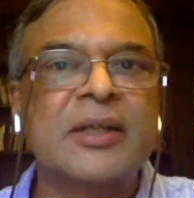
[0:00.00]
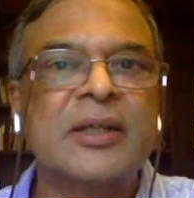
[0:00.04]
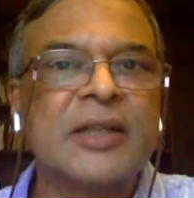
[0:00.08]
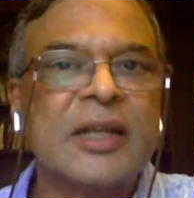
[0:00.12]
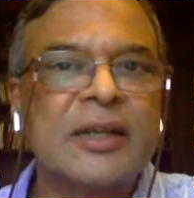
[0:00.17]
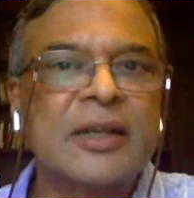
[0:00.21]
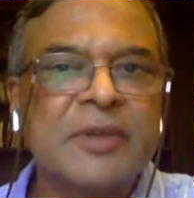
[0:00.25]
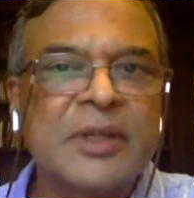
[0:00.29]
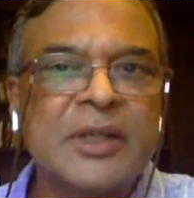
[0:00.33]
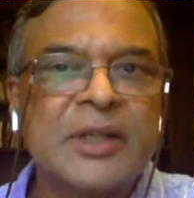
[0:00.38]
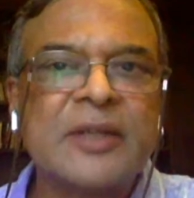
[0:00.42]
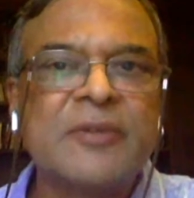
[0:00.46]
And
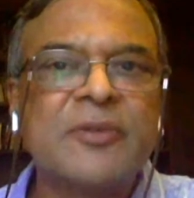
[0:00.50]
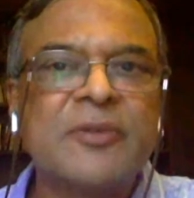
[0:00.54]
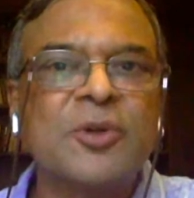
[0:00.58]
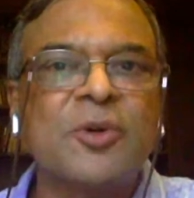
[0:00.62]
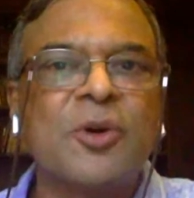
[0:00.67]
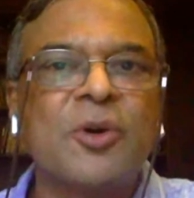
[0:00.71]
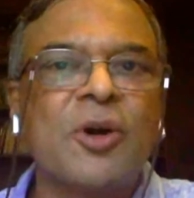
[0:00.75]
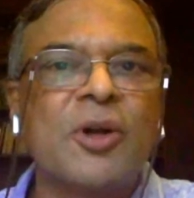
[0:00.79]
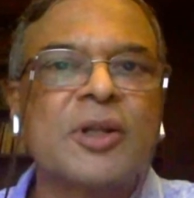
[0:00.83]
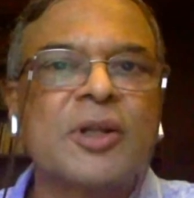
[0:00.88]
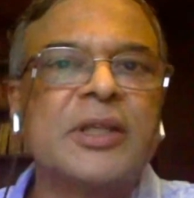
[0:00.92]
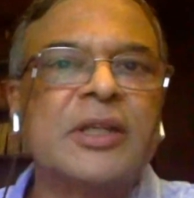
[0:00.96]
then we'll give
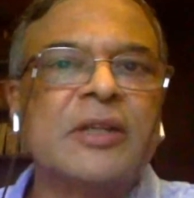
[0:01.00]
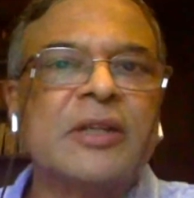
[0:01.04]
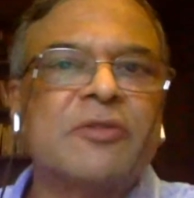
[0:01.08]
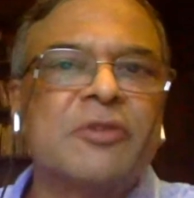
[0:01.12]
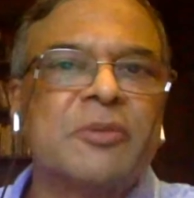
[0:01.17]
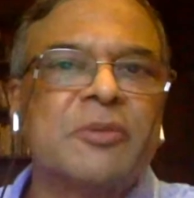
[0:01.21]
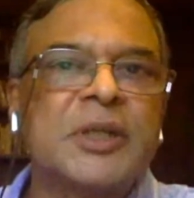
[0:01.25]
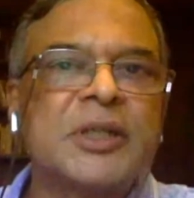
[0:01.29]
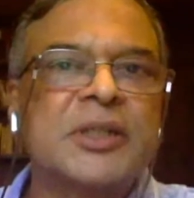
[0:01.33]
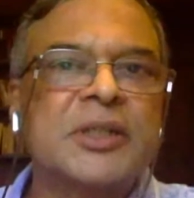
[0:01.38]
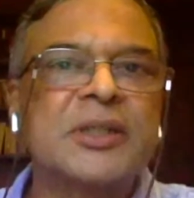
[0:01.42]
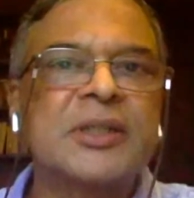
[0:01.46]
you all the
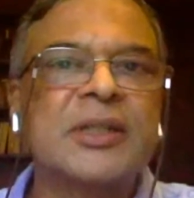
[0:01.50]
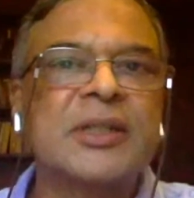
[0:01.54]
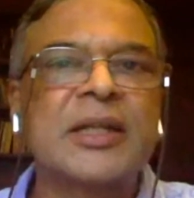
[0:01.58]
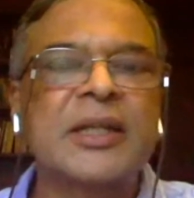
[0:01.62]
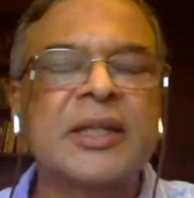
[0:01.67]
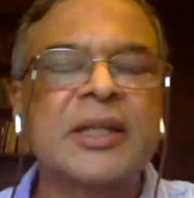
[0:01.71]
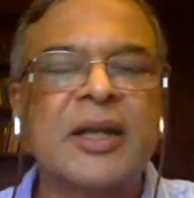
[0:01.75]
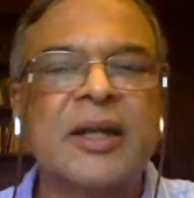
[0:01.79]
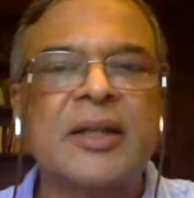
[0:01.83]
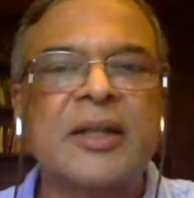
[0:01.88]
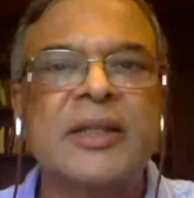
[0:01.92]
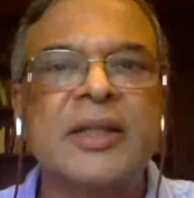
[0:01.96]
information
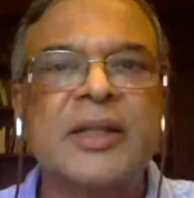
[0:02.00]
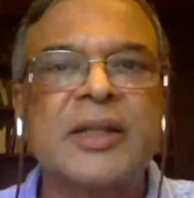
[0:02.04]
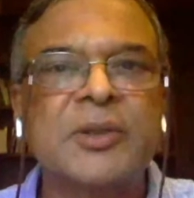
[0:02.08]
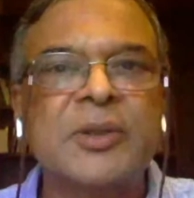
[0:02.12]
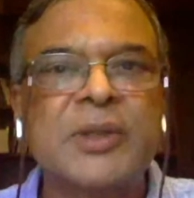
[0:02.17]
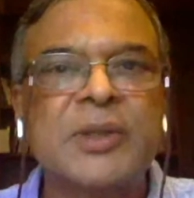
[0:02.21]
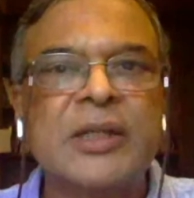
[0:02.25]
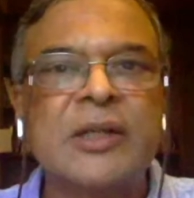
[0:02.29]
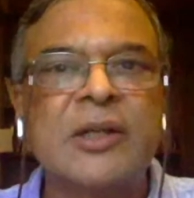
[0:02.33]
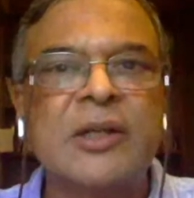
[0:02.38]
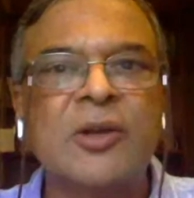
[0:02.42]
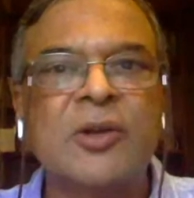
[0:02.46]
and gyan that you
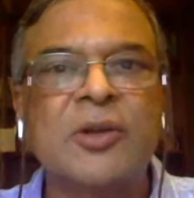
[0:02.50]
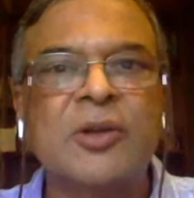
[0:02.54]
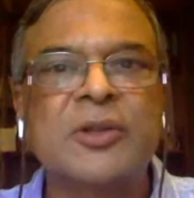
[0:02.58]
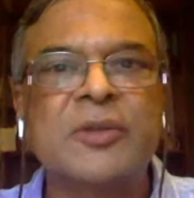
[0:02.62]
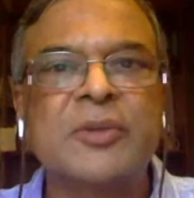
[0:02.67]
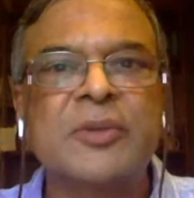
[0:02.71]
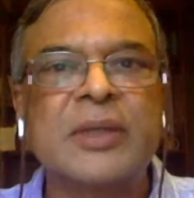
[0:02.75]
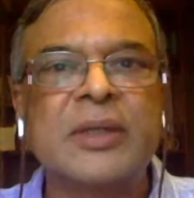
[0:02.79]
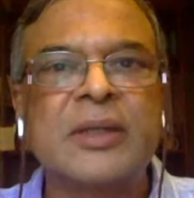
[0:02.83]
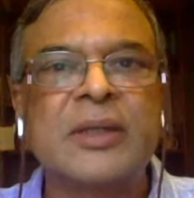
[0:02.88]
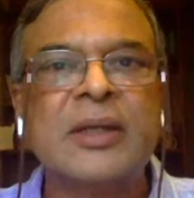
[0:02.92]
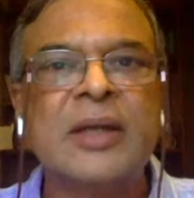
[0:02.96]
need along
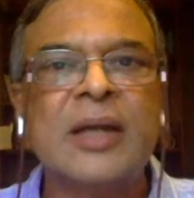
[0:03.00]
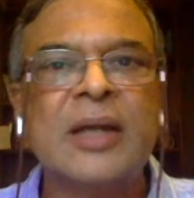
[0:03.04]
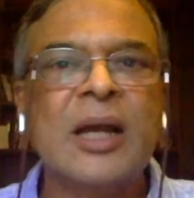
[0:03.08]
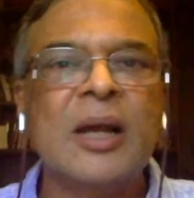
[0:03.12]
the way.